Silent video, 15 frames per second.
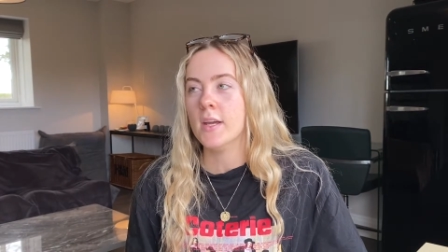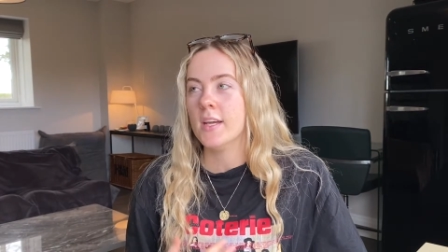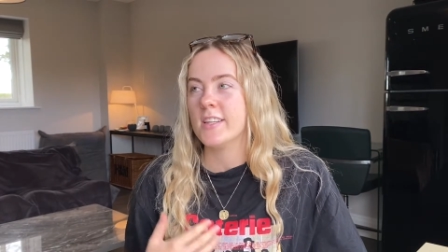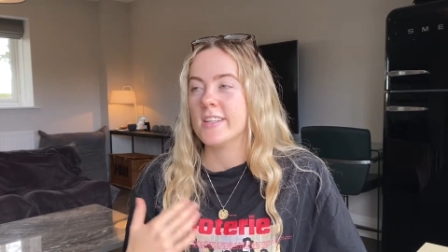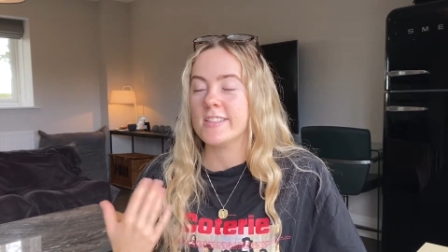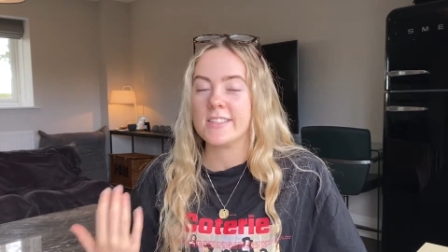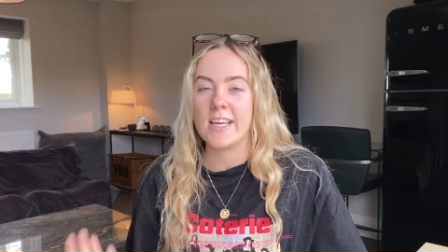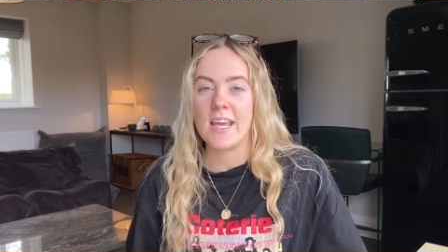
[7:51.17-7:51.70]

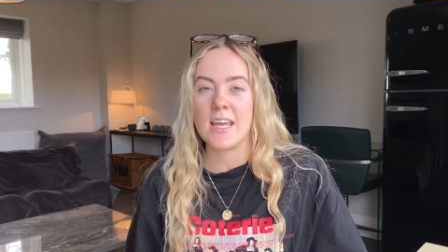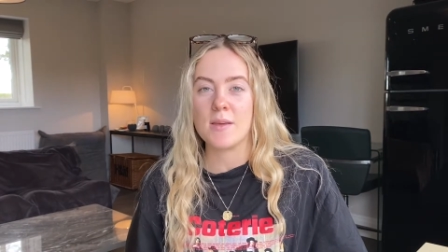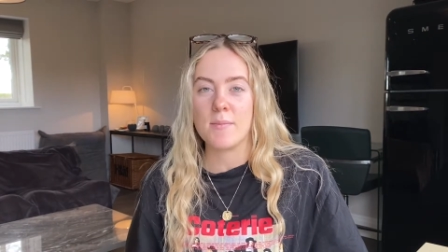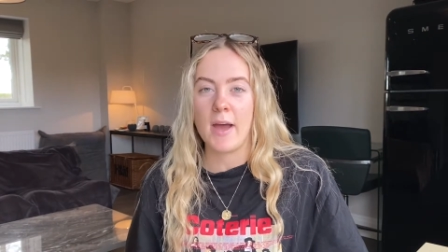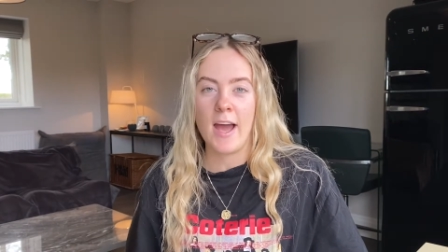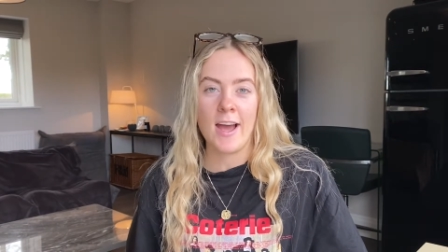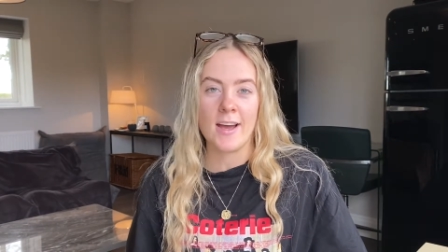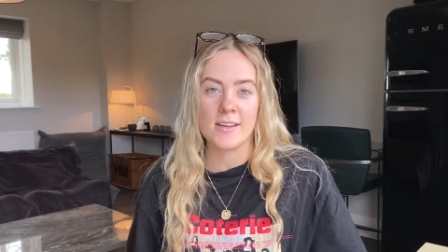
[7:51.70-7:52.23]
the same
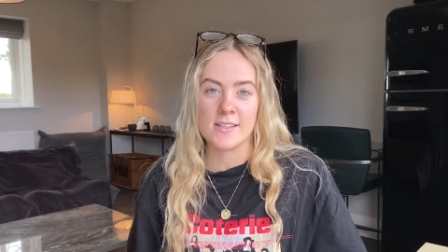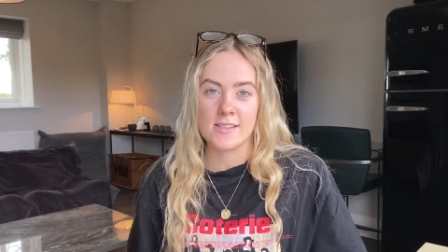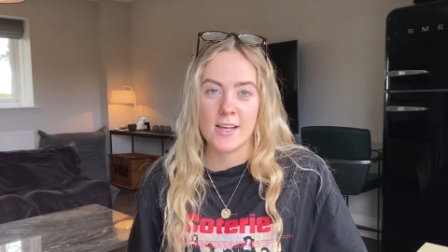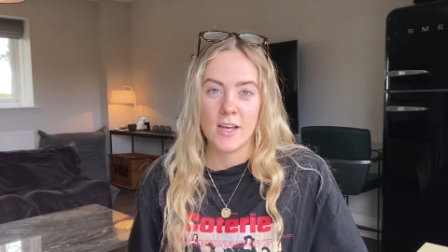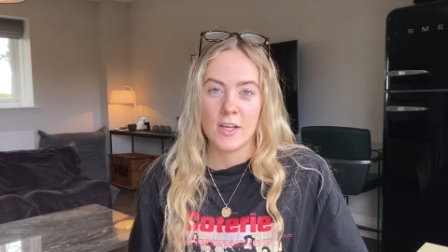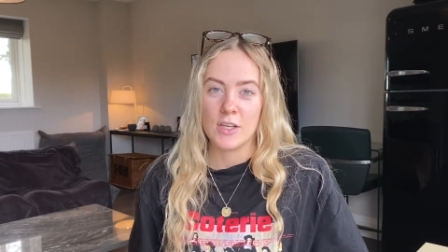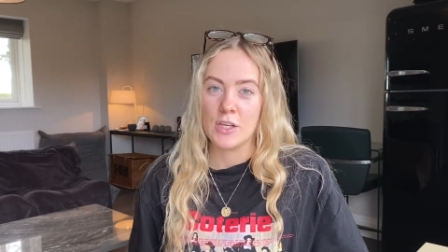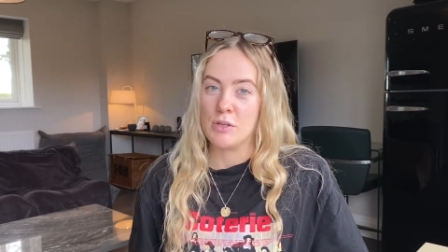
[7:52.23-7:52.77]
as
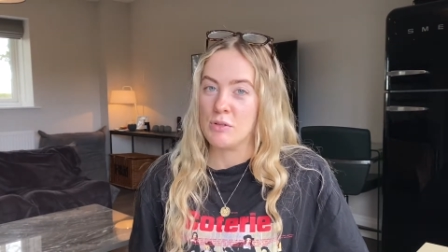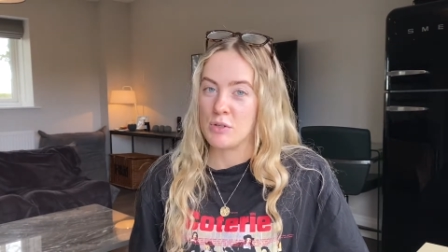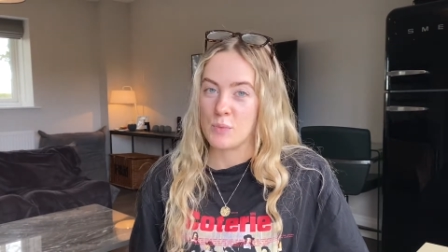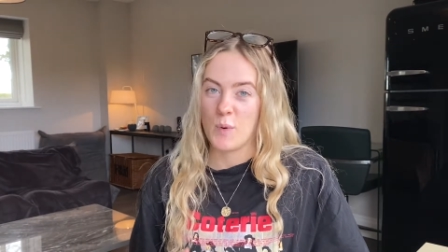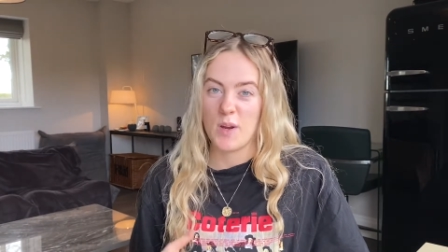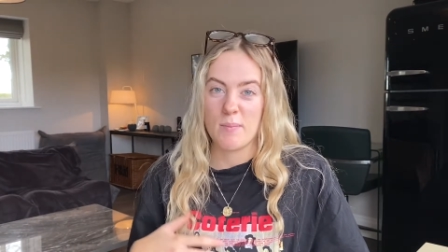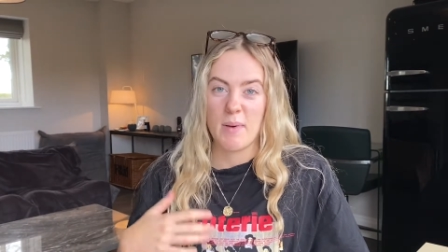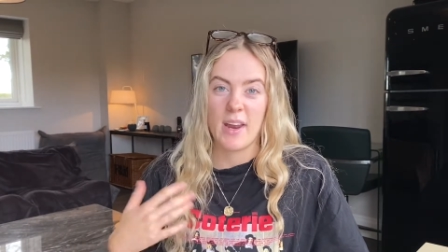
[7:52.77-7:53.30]
you just
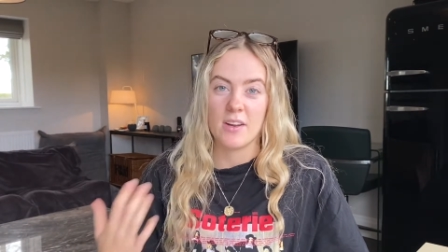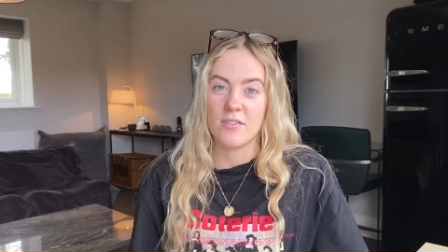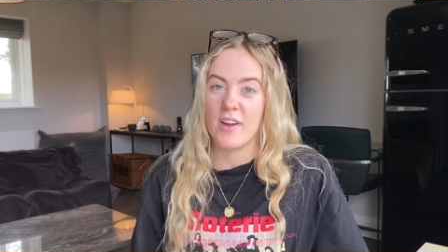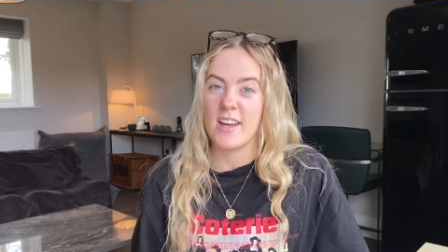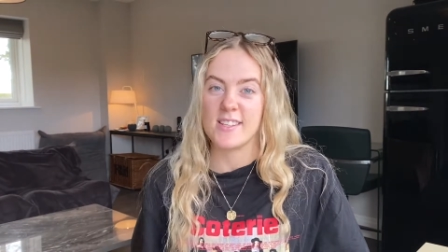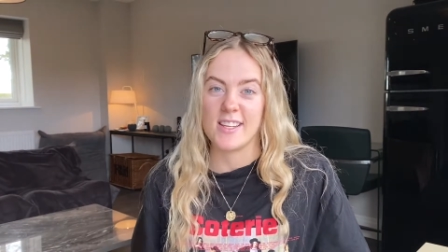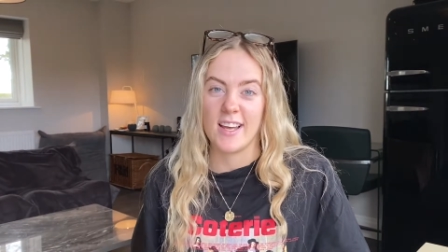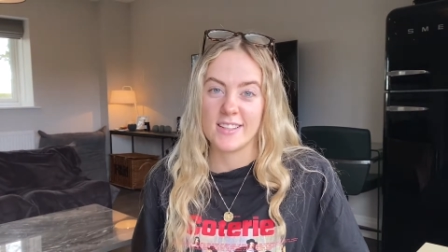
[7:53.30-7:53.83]
want to
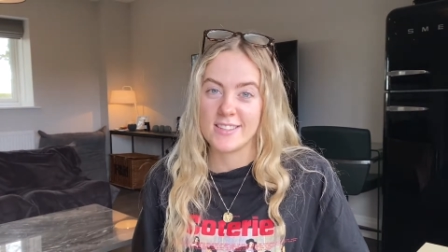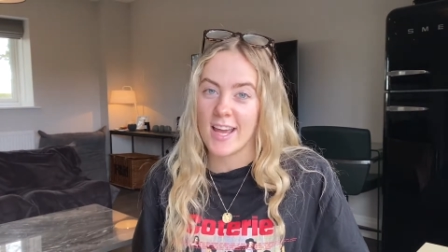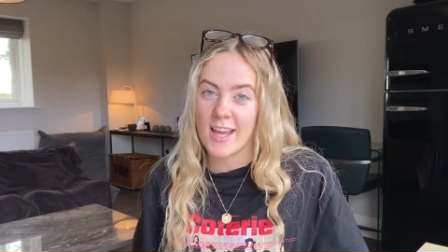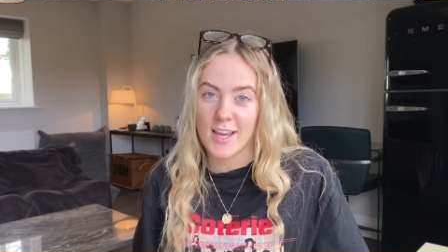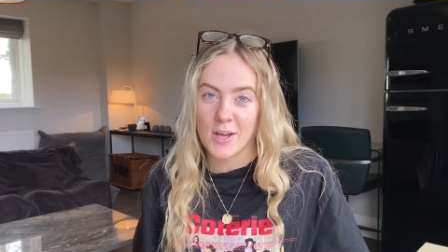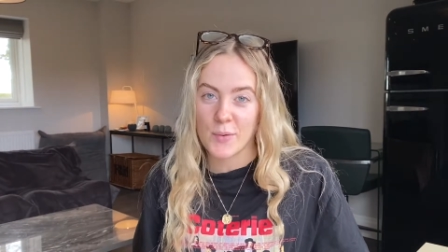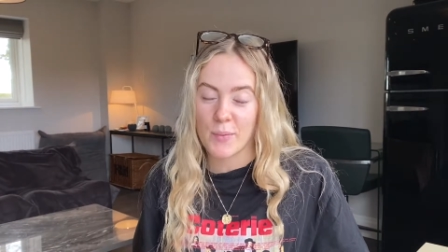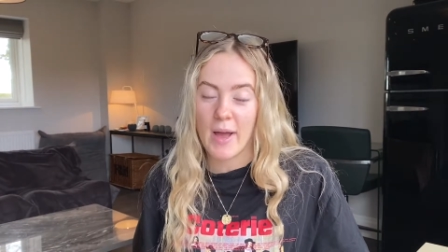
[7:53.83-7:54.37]
manifest that
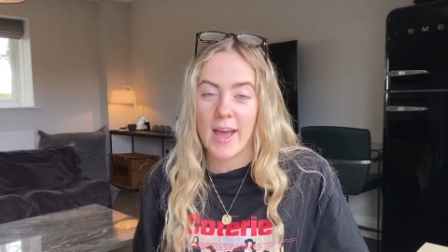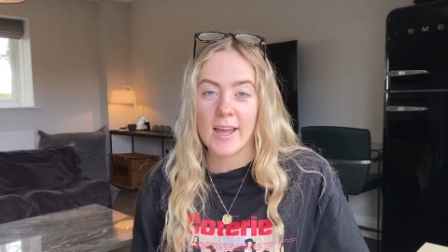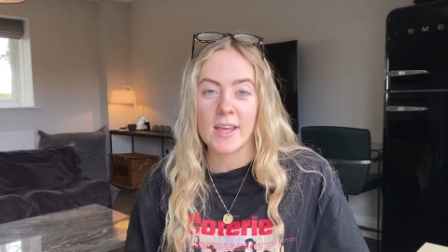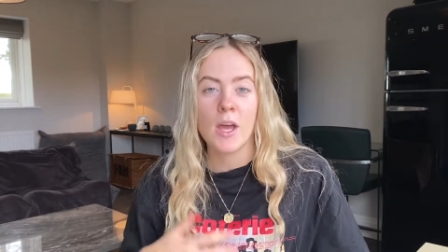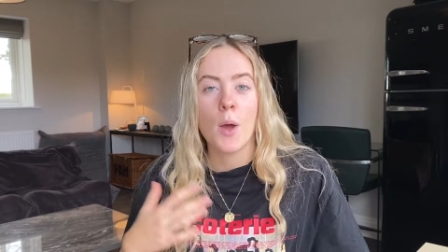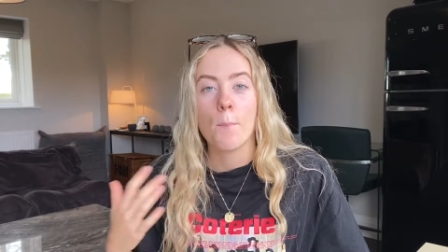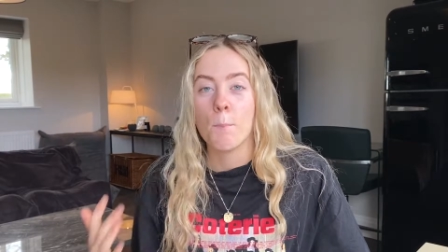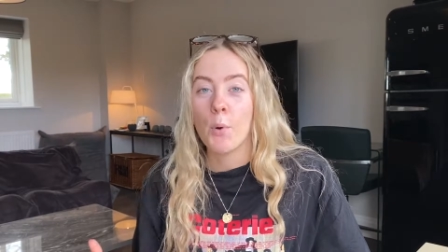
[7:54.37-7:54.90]
takeaway,